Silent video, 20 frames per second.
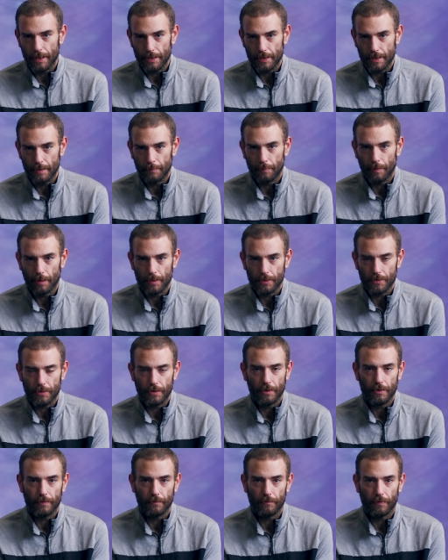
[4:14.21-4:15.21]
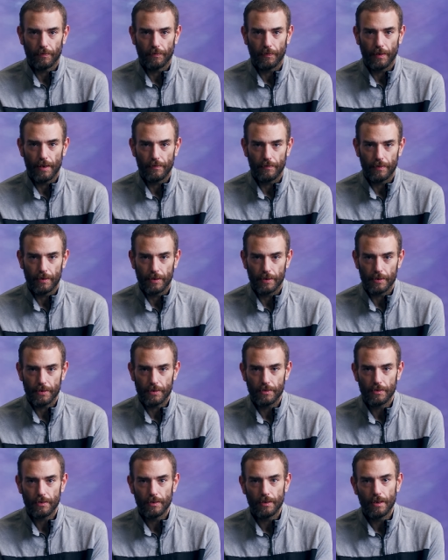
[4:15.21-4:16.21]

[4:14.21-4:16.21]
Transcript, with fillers: IT person for five years.